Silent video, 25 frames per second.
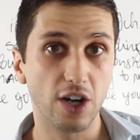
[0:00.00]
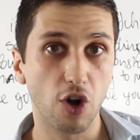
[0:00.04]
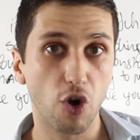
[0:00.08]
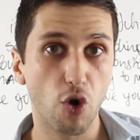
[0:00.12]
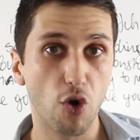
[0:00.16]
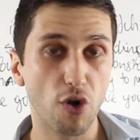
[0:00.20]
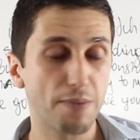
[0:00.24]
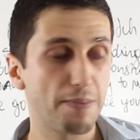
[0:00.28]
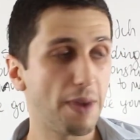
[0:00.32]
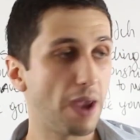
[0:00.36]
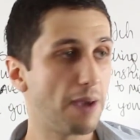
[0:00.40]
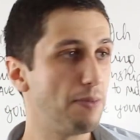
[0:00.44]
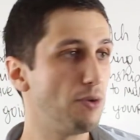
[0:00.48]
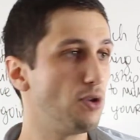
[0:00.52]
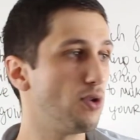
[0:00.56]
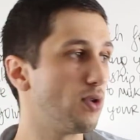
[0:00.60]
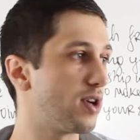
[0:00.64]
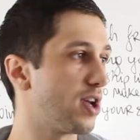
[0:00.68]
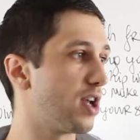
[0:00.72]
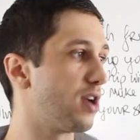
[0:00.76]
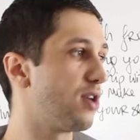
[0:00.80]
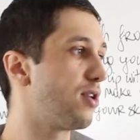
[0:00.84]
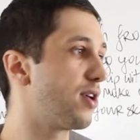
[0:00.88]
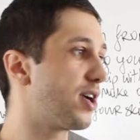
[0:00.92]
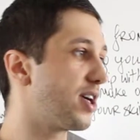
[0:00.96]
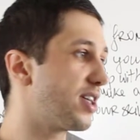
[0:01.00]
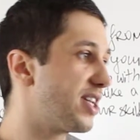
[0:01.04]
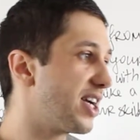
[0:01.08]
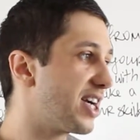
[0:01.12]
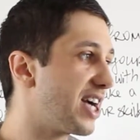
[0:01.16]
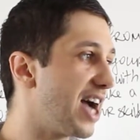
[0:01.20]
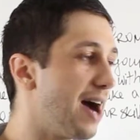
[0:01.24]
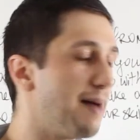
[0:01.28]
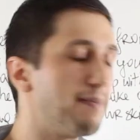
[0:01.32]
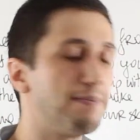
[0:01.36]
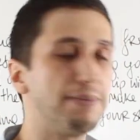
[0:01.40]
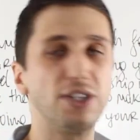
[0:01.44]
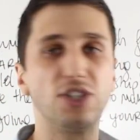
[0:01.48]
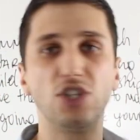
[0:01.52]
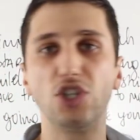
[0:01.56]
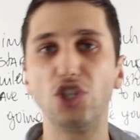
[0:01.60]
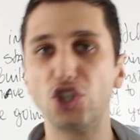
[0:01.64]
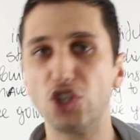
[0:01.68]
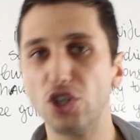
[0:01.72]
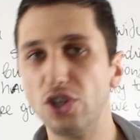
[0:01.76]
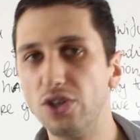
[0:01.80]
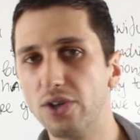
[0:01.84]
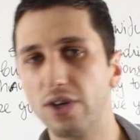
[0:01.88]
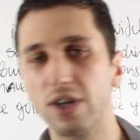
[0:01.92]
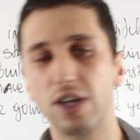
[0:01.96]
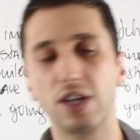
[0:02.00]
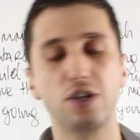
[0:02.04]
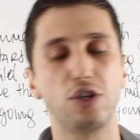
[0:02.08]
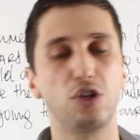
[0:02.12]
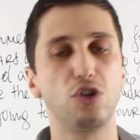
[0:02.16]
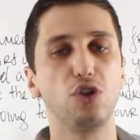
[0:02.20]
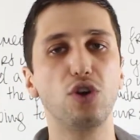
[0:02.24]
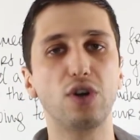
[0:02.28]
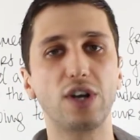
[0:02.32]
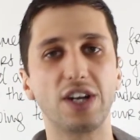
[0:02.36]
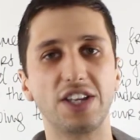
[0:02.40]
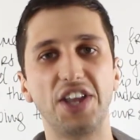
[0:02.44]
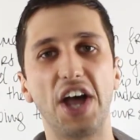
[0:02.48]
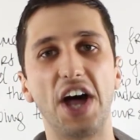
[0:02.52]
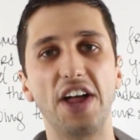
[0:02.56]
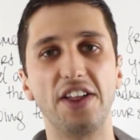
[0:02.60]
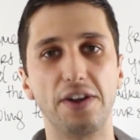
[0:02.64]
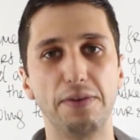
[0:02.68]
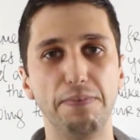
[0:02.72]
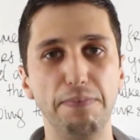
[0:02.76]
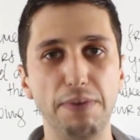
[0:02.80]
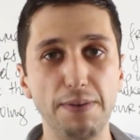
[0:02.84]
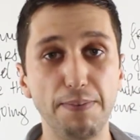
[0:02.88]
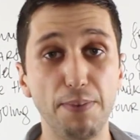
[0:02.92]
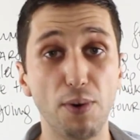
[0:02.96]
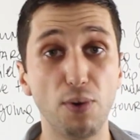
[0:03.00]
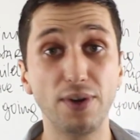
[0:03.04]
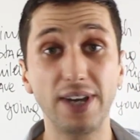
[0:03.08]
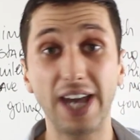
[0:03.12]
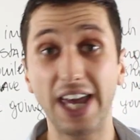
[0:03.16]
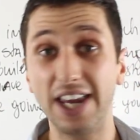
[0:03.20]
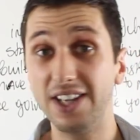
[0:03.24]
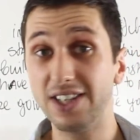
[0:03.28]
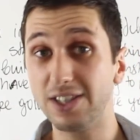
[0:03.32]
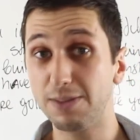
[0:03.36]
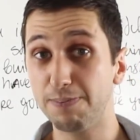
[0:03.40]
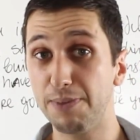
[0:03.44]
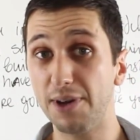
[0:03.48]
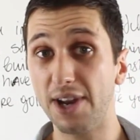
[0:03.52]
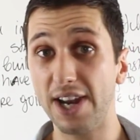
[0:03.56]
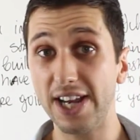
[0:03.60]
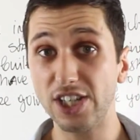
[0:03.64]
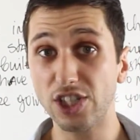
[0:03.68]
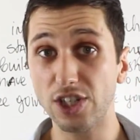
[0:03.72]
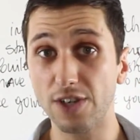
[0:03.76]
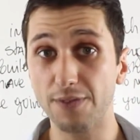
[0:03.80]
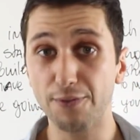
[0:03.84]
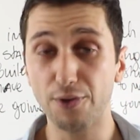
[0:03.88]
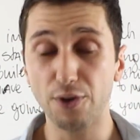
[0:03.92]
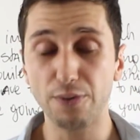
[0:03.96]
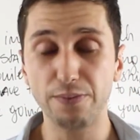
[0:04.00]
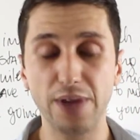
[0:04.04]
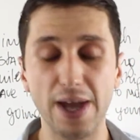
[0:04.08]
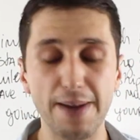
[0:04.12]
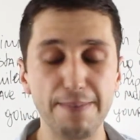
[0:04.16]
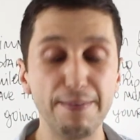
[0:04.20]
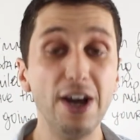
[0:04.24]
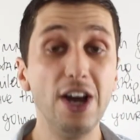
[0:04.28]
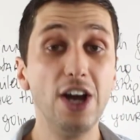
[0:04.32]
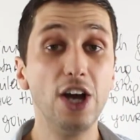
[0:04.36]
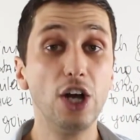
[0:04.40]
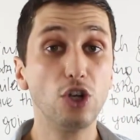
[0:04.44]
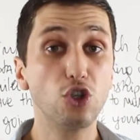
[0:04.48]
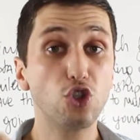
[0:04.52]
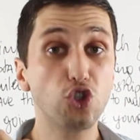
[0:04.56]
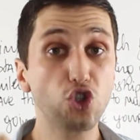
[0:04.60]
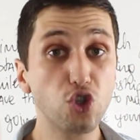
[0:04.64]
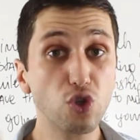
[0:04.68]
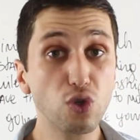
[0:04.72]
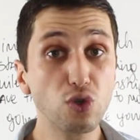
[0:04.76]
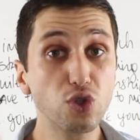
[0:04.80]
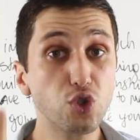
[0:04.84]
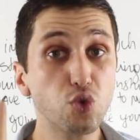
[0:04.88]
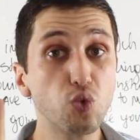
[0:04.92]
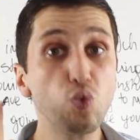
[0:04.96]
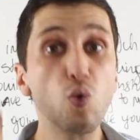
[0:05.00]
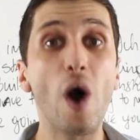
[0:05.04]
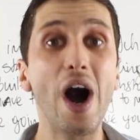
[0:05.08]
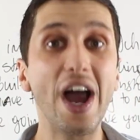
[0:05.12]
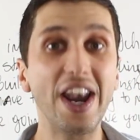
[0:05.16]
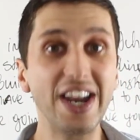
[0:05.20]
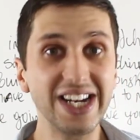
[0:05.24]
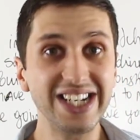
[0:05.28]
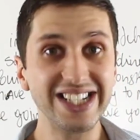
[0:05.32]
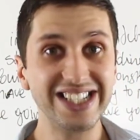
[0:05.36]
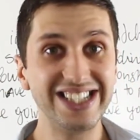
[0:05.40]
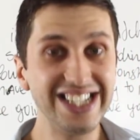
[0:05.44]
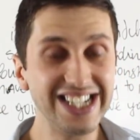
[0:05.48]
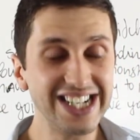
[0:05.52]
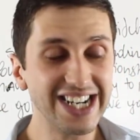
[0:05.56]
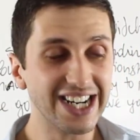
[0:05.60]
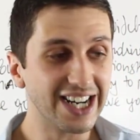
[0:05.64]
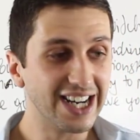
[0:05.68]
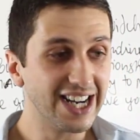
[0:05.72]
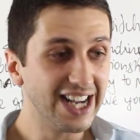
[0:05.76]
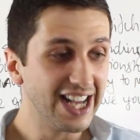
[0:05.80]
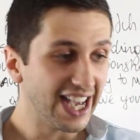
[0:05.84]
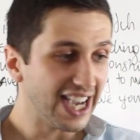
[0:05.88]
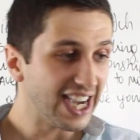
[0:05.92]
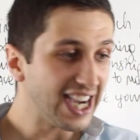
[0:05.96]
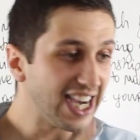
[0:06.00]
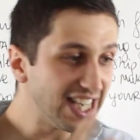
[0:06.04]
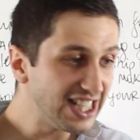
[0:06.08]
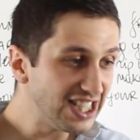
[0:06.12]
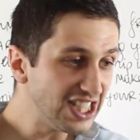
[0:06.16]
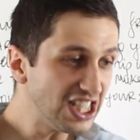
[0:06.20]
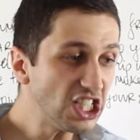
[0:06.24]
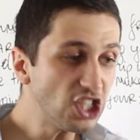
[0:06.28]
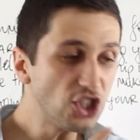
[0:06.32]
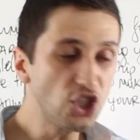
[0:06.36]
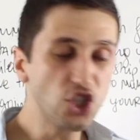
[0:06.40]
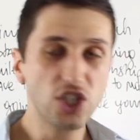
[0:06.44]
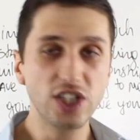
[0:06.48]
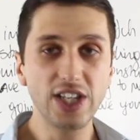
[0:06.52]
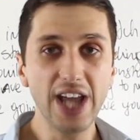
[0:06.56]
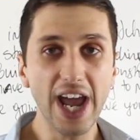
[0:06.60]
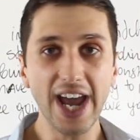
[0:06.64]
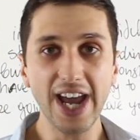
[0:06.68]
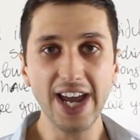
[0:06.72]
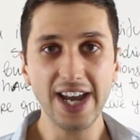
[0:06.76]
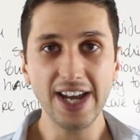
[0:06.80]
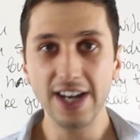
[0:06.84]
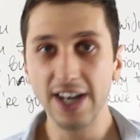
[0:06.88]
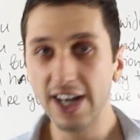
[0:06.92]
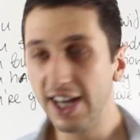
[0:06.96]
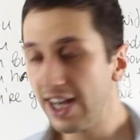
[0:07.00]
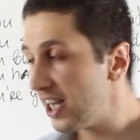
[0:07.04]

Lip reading: Or maybe you can look at the competition, you can look at other people, get inspiration from them, choose one idea, and each day